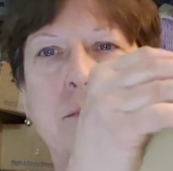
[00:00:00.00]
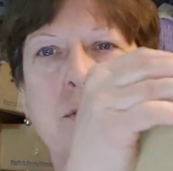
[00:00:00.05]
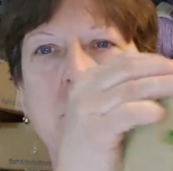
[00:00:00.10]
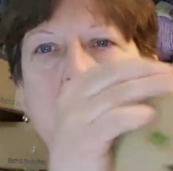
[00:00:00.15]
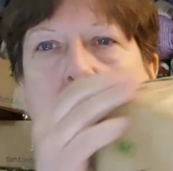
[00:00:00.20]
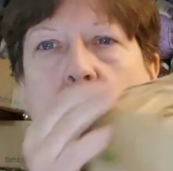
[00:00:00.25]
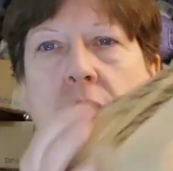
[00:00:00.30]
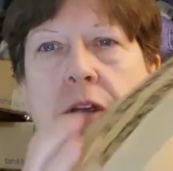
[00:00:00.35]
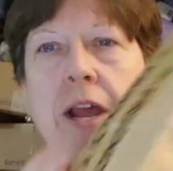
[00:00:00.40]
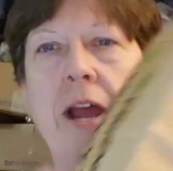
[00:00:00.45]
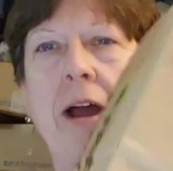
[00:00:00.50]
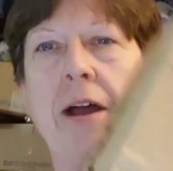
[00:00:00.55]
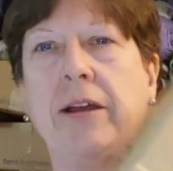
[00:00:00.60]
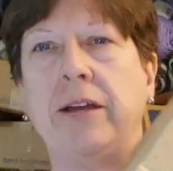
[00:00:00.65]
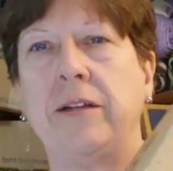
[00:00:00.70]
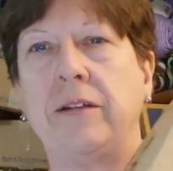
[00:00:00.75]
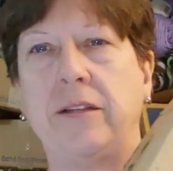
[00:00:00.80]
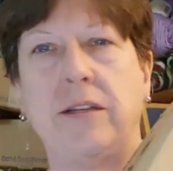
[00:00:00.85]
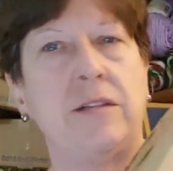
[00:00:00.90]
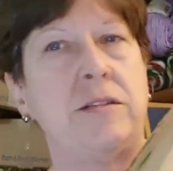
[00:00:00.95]
So yeah,
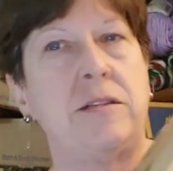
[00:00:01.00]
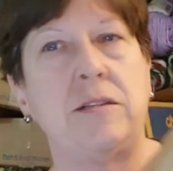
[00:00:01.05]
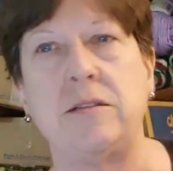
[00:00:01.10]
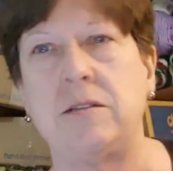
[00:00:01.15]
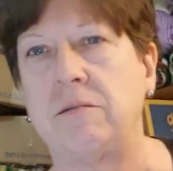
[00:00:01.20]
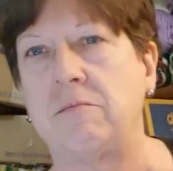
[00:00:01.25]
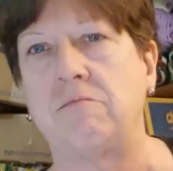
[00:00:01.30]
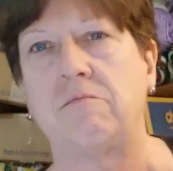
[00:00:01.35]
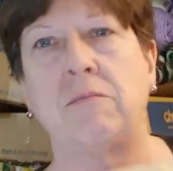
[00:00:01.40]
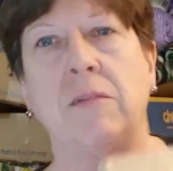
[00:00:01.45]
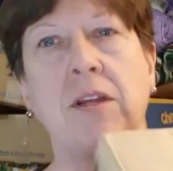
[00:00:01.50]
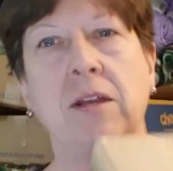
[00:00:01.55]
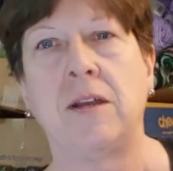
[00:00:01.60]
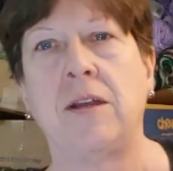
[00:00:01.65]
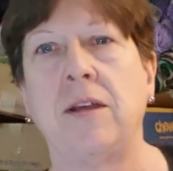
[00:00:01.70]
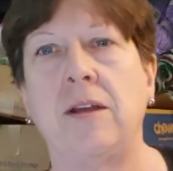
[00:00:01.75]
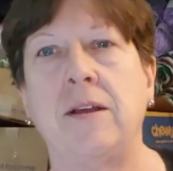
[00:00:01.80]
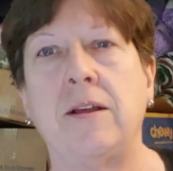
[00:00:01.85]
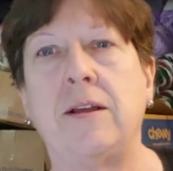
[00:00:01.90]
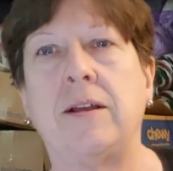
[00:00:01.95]
it, this is
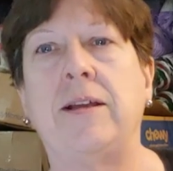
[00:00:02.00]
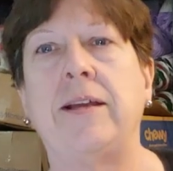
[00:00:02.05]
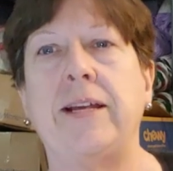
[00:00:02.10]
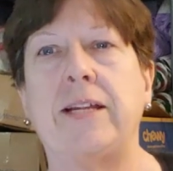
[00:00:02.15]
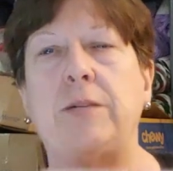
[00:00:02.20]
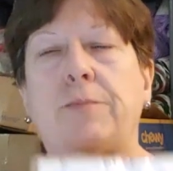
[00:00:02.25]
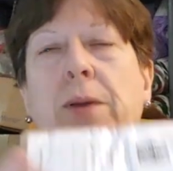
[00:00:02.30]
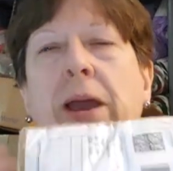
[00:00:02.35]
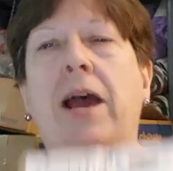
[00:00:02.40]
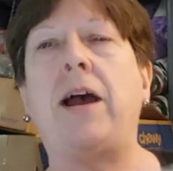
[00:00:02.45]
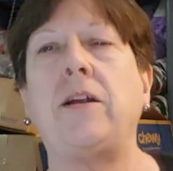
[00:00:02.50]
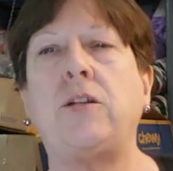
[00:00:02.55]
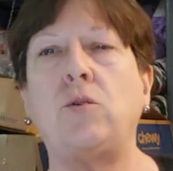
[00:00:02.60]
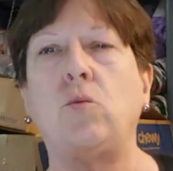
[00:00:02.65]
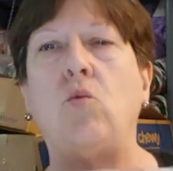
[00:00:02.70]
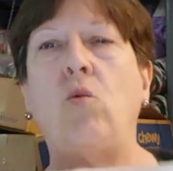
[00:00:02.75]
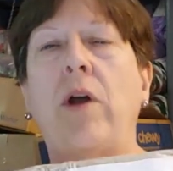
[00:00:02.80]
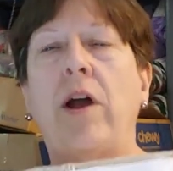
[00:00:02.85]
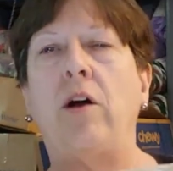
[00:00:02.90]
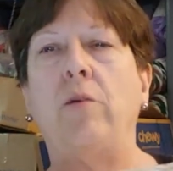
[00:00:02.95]
it's packed
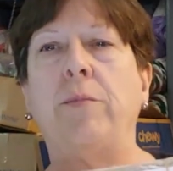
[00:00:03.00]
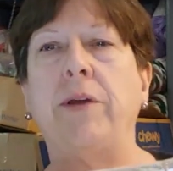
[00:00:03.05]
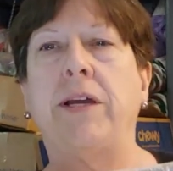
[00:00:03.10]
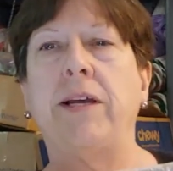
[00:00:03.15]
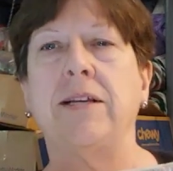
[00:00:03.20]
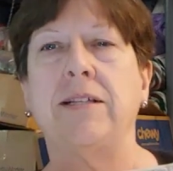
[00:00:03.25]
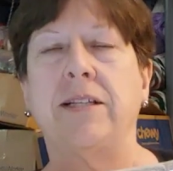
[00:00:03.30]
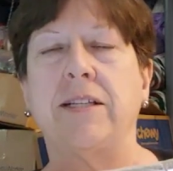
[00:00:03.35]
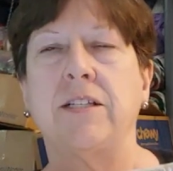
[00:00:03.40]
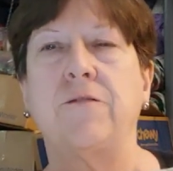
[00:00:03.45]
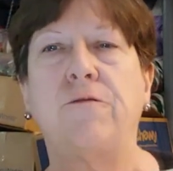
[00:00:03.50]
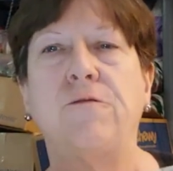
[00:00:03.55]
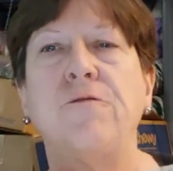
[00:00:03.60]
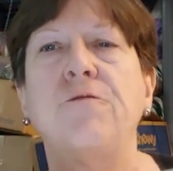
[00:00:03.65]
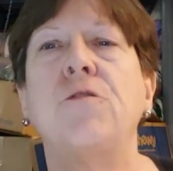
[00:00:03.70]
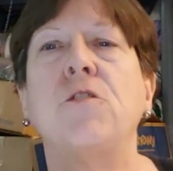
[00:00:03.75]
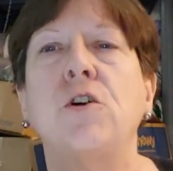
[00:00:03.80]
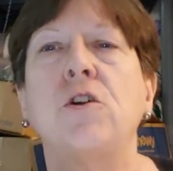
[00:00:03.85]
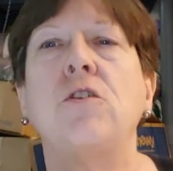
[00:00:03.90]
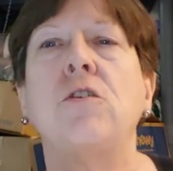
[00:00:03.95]
well because it's
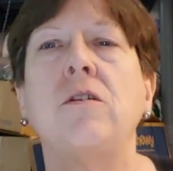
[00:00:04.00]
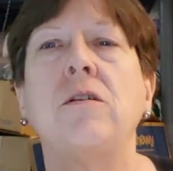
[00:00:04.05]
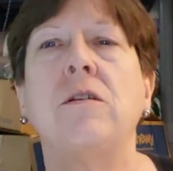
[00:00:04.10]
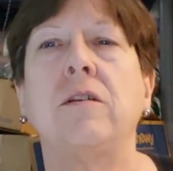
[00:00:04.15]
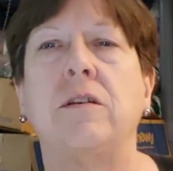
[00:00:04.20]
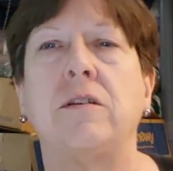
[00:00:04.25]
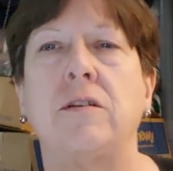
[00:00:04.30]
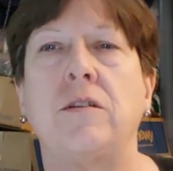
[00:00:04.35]
full,